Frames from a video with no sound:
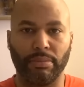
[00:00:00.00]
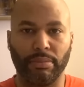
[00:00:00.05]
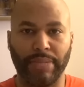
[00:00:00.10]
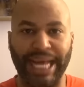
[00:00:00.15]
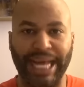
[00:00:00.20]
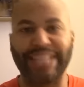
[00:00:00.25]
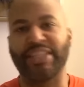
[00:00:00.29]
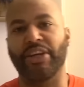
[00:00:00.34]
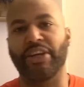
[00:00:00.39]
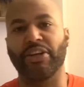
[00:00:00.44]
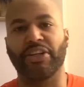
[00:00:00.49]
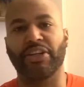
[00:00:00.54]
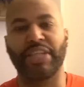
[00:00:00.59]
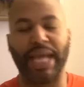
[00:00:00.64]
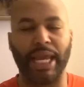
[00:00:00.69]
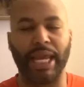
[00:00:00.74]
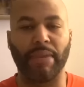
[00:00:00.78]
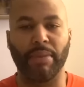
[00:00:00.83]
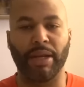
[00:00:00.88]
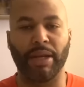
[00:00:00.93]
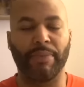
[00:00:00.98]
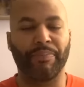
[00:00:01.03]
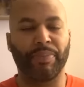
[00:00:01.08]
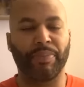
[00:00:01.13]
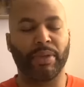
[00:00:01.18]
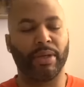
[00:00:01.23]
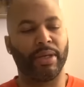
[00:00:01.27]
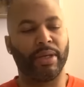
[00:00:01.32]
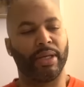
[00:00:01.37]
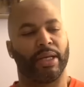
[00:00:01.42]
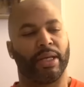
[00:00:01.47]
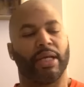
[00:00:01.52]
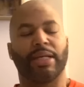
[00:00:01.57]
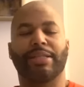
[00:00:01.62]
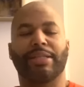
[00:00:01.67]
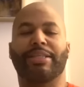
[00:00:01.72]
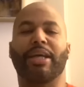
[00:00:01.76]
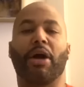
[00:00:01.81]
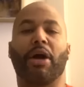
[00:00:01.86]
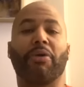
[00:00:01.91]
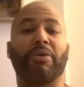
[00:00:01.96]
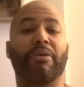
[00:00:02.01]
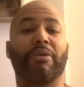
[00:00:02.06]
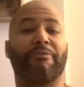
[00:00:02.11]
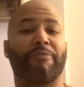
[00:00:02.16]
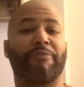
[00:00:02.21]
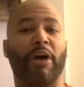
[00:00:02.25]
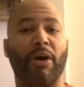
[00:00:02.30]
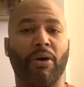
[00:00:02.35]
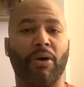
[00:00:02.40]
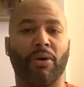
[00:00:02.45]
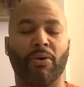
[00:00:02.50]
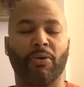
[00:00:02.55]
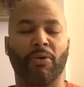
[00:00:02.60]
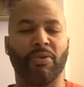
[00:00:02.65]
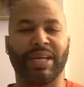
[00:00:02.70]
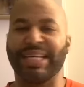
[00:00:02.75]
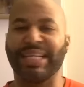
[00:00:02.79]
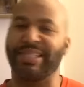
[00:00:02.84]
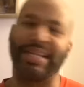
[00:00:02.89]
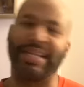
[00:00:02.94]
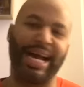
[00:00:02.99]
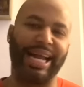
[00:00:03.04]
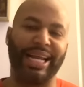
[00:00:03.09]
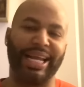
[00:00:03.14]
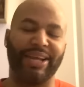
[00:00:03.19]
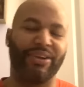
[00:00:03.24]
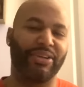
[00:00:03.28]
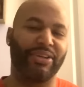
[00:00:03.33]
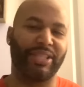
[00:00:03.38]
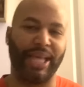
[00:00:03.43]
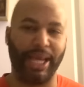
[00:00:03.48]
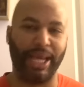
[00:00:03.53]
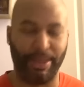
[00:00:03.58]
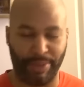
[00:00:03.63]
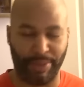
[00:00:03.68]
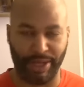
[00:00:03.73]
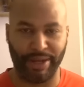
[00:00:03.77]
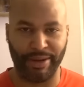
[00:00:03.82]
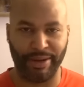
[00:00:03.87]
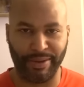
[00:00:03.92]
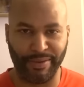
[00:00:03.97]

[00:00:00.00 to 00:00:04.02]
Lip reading: That's entertainment. Talking the phone is not entertainment.